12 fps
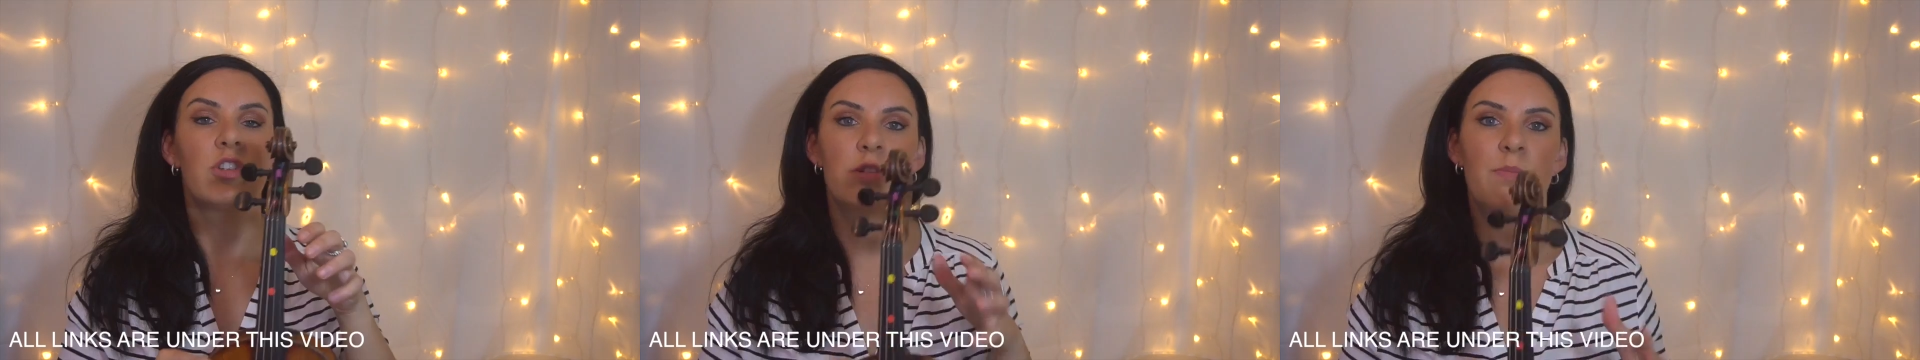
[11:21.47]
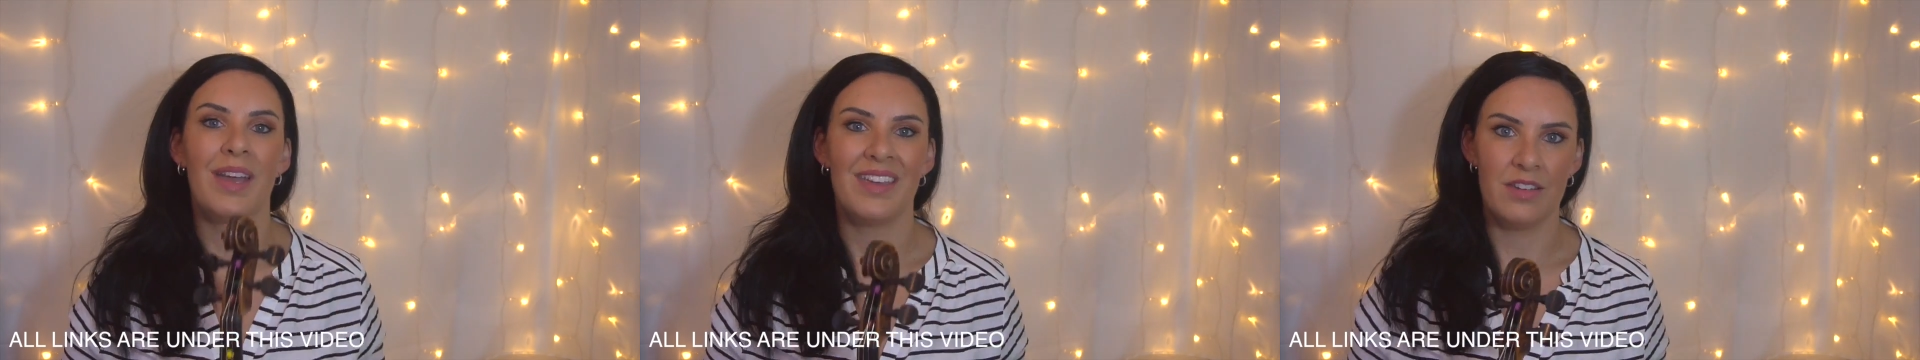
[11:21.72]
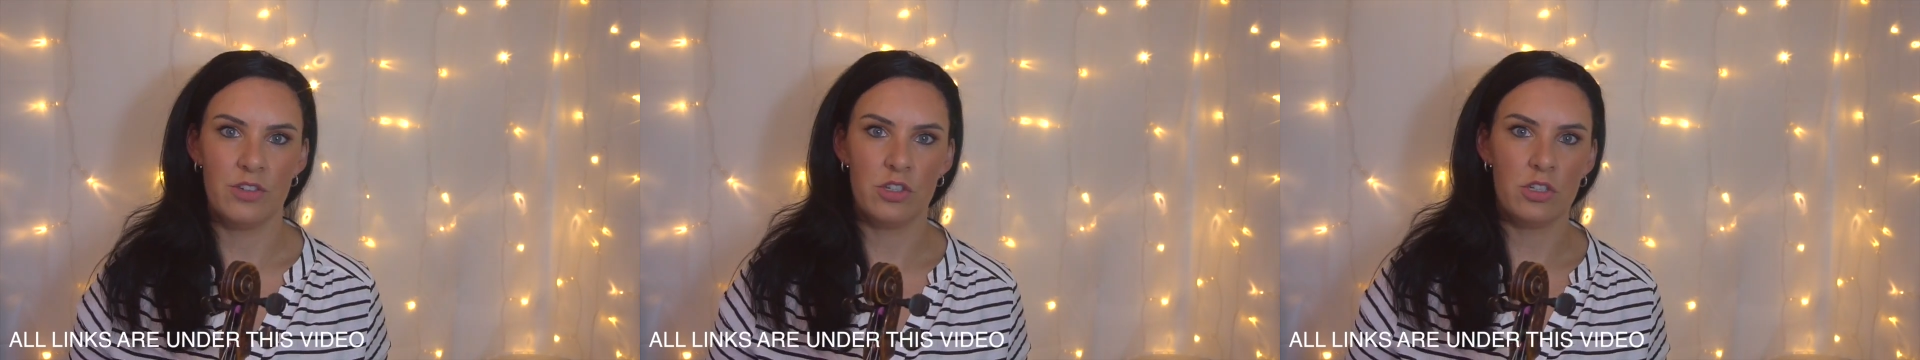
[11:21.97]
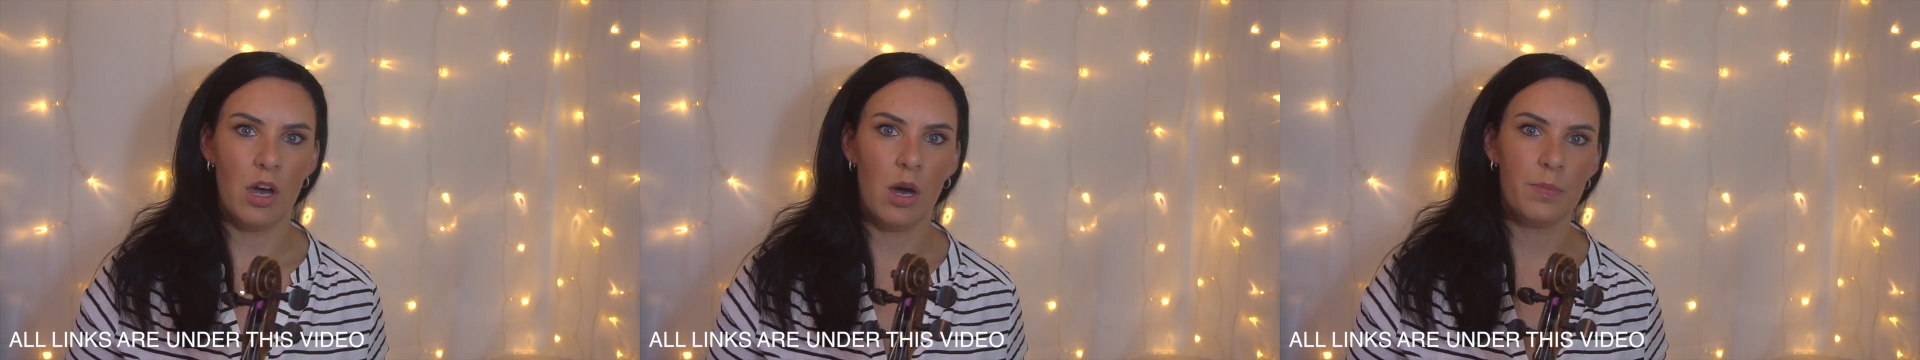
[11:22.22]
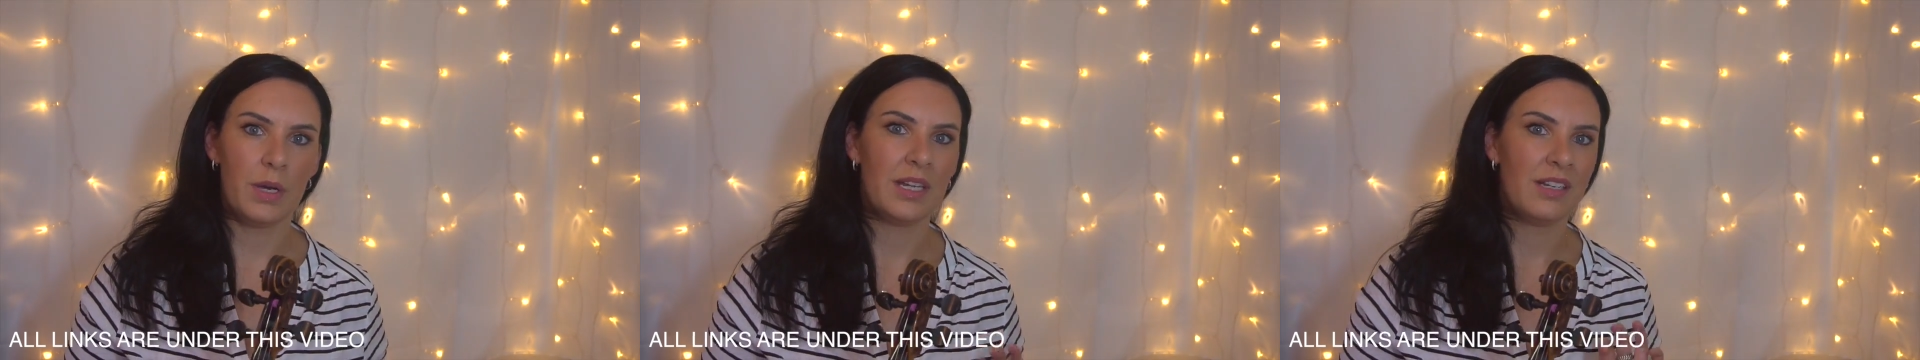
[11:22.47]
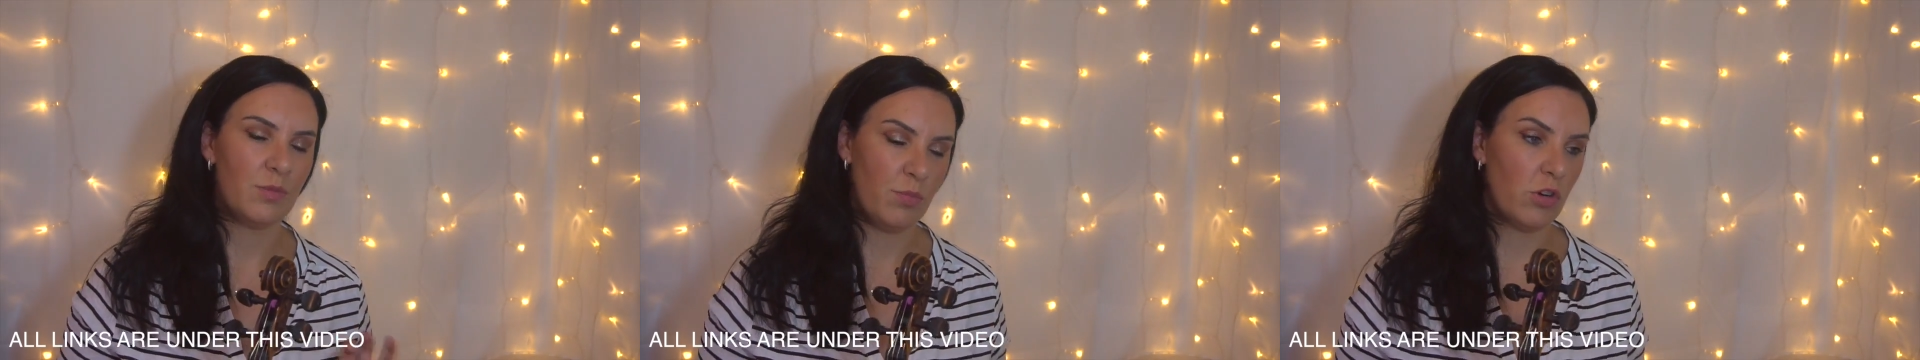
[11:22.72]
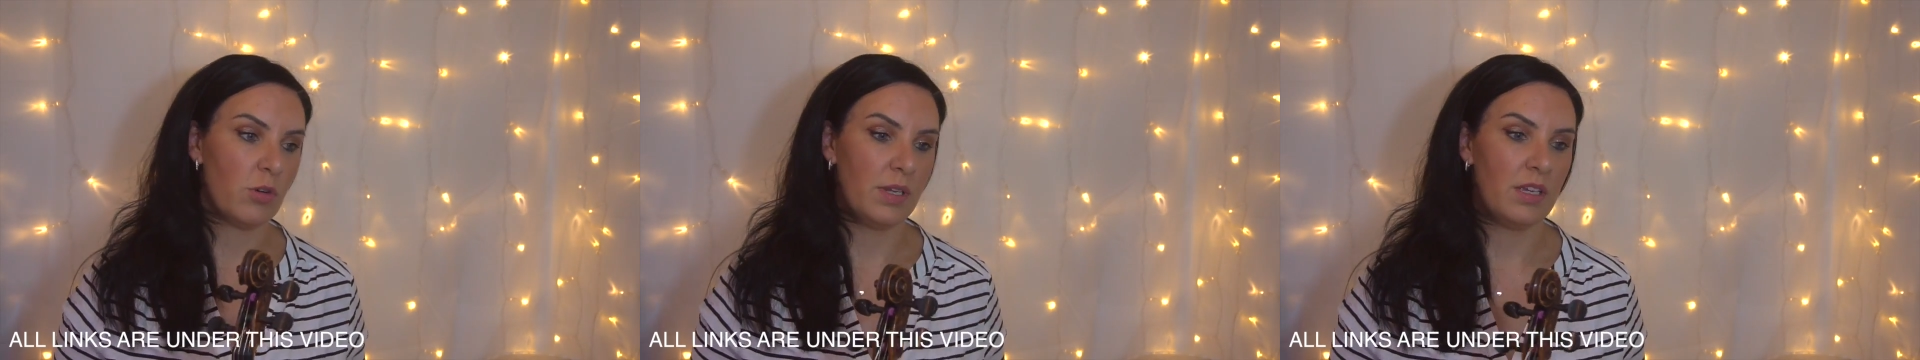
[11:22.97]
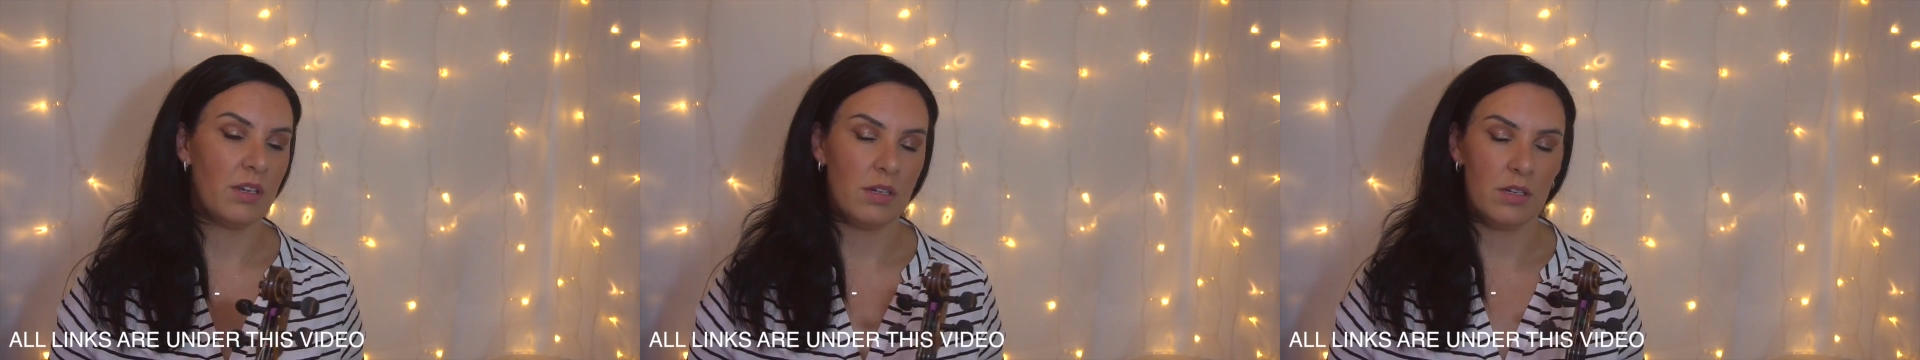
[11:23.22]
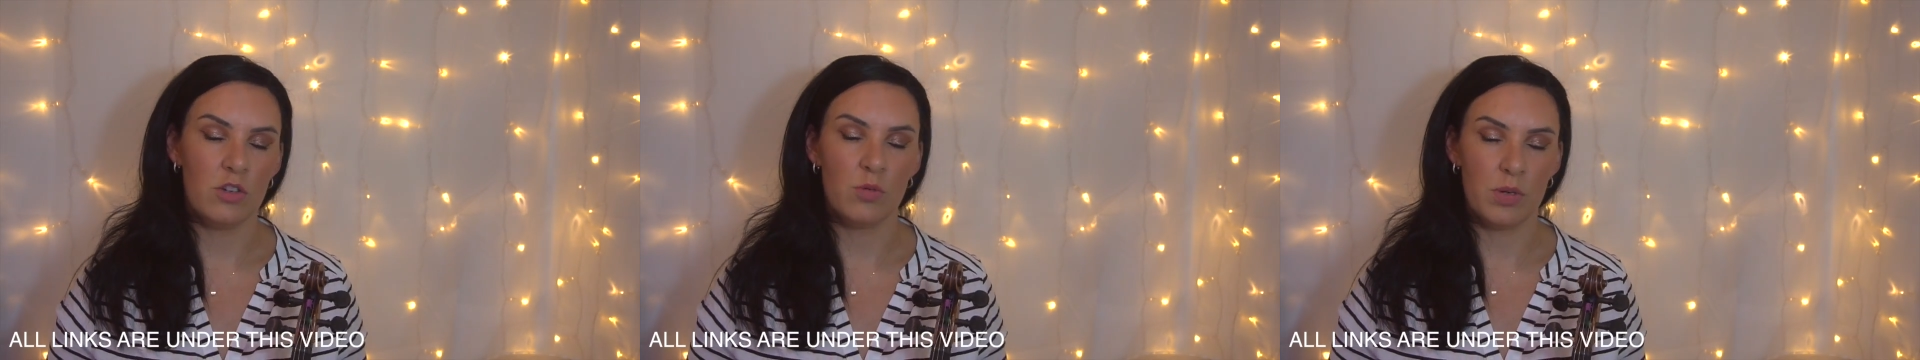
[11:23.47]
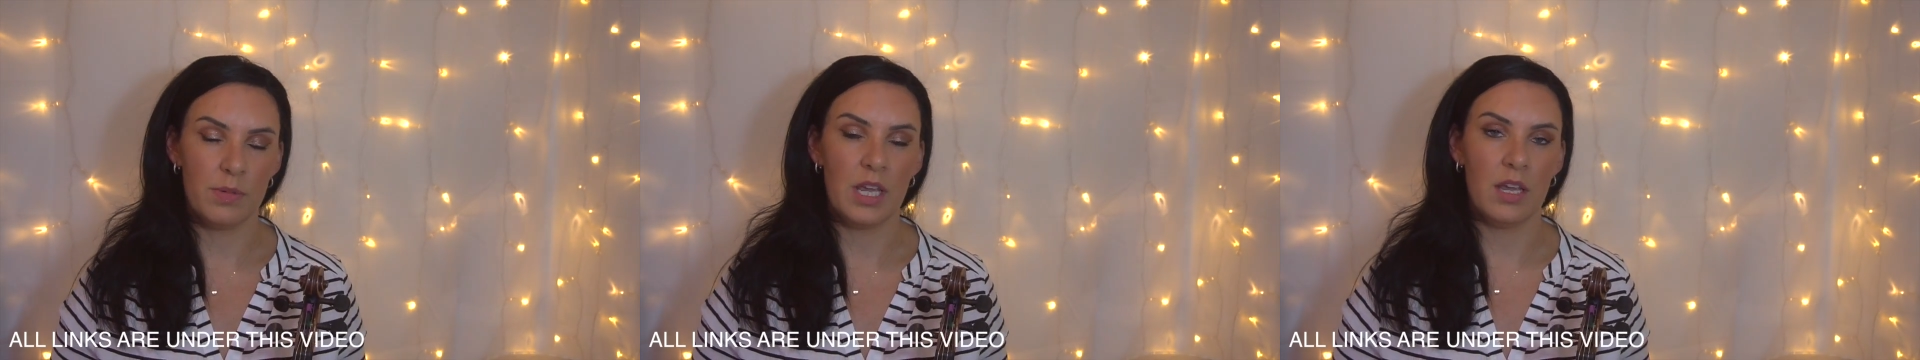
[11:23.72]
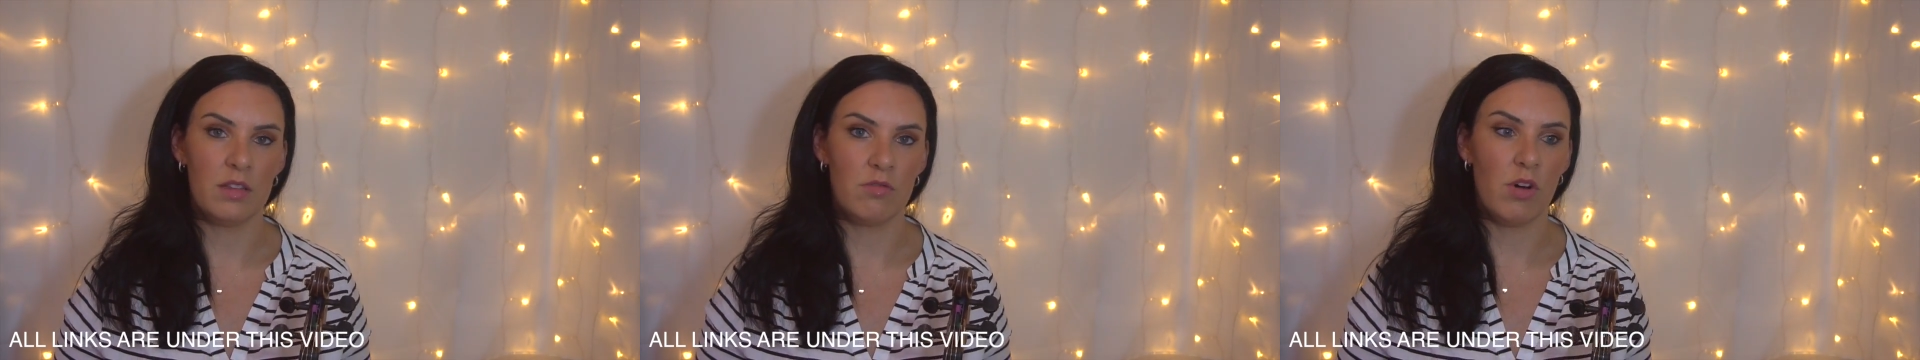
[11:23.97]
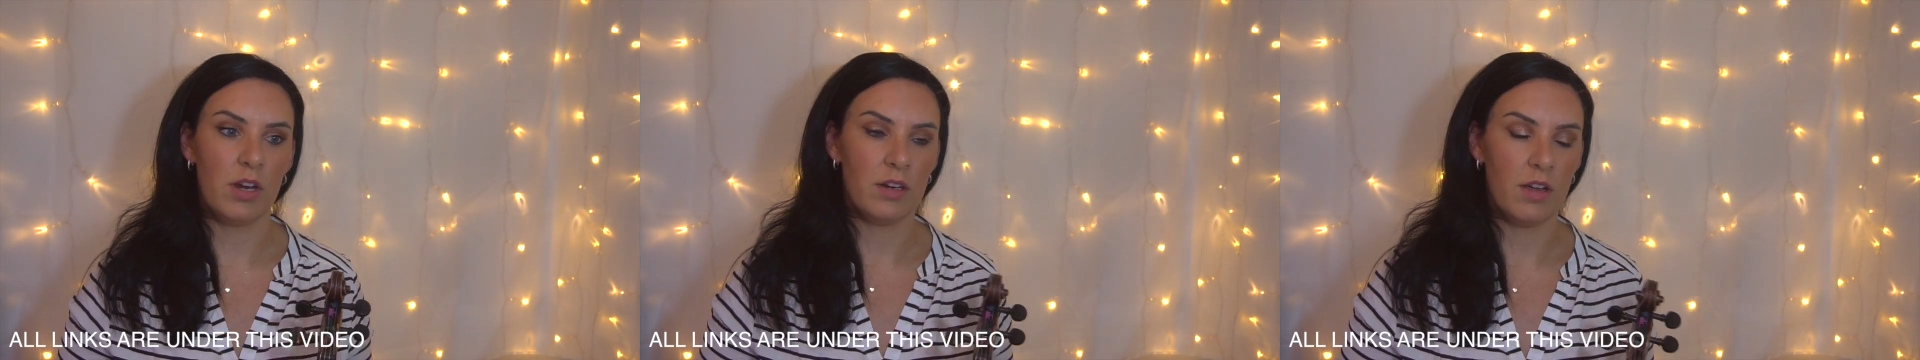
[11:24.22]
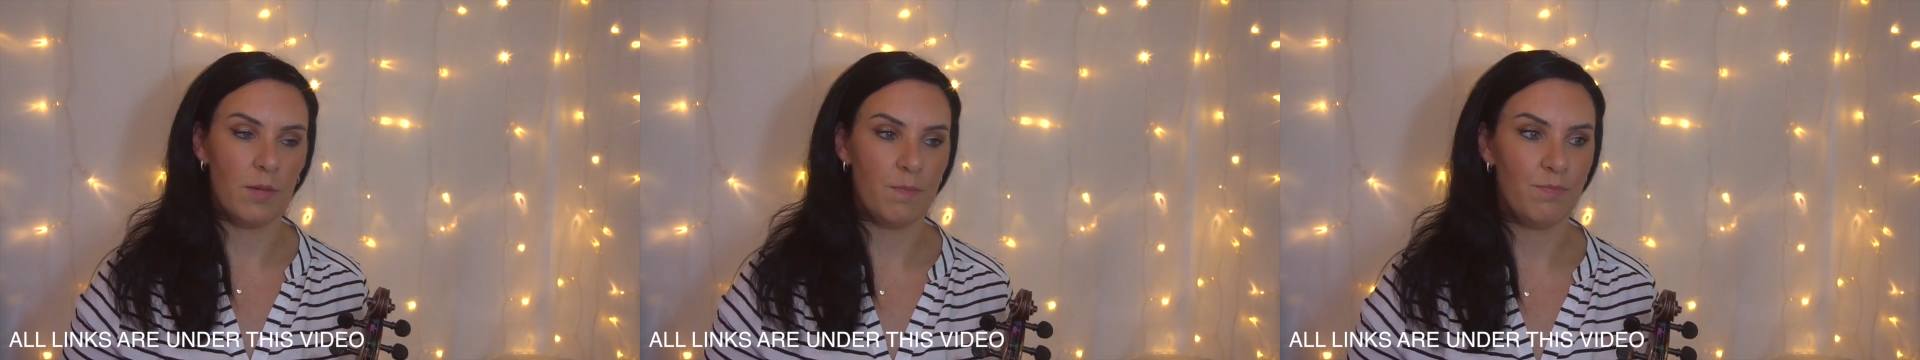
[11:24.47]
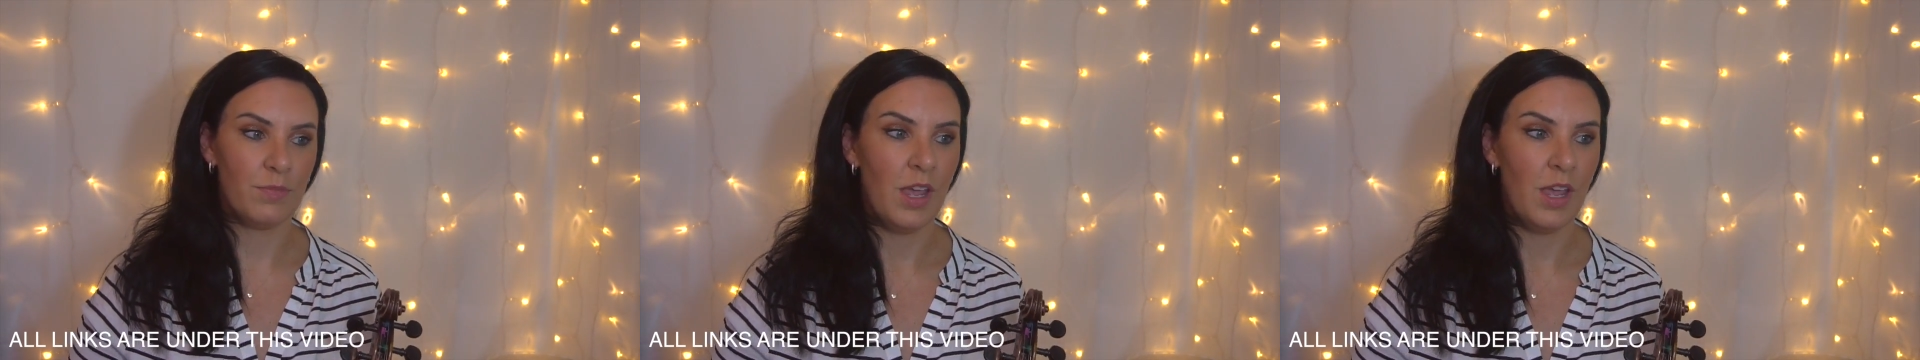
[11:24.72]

just make it sharp, and it's probably you'll probably hit the right note.